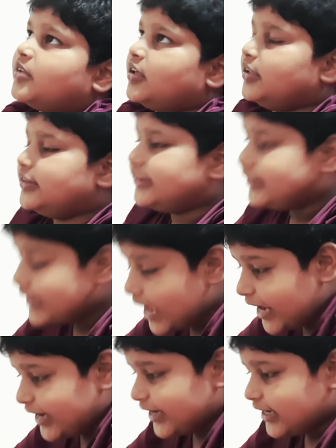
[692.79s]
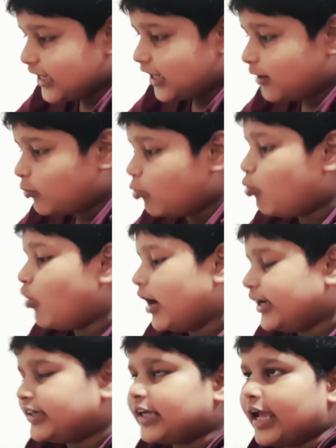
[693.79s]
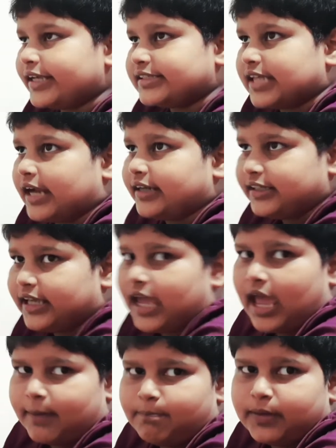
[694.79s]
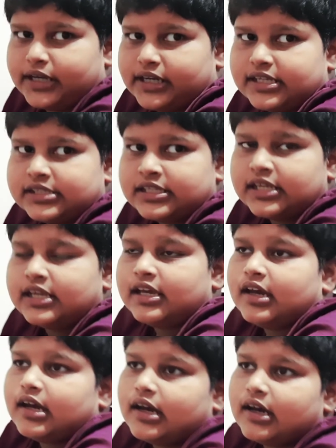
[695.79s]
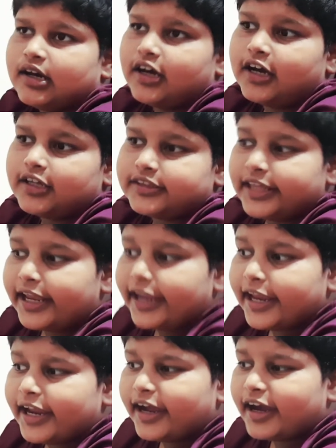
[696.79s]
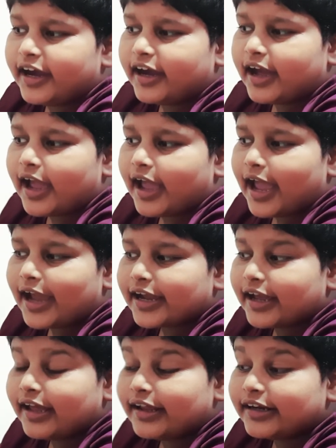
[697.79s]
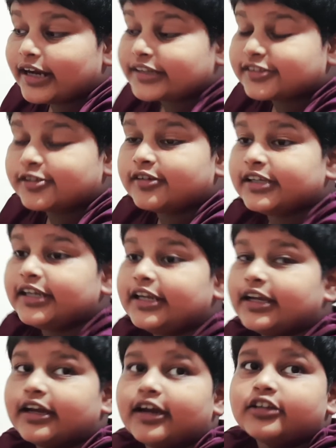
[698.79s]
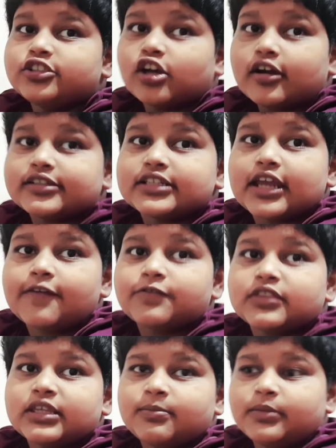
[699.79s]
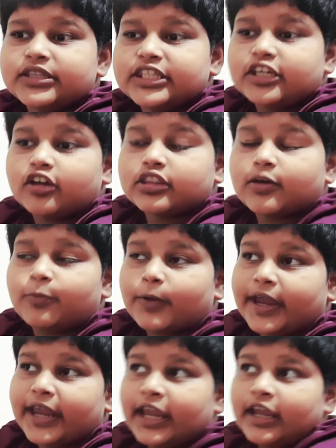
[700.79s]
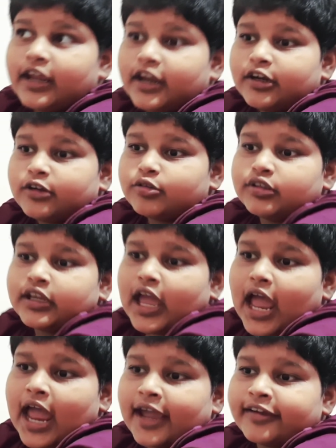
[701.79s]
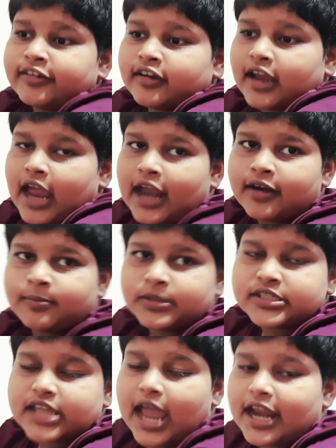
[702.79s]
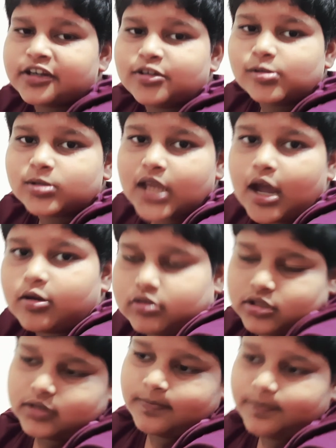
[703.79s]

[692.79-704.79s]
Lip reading: Then what exactly happened is, they actually George left Timothy on the way to Mr. Andrew's house.